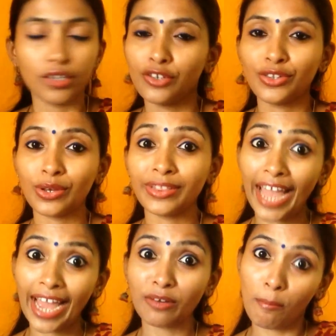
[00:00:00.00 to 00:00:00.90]
So
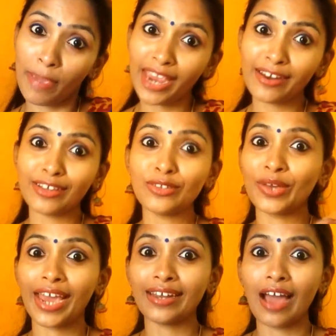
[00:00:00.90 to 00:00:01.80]
that made us to
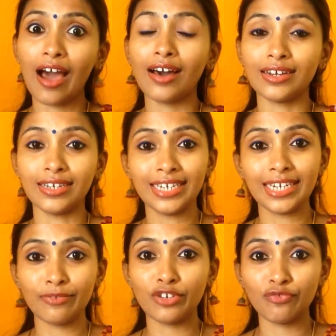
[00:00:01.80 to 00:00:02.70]
get our
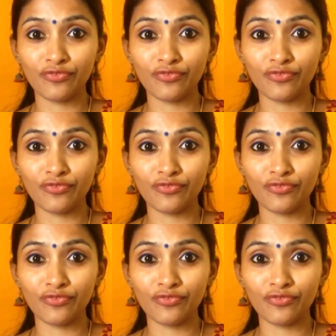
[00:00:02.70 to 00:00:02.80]
delivery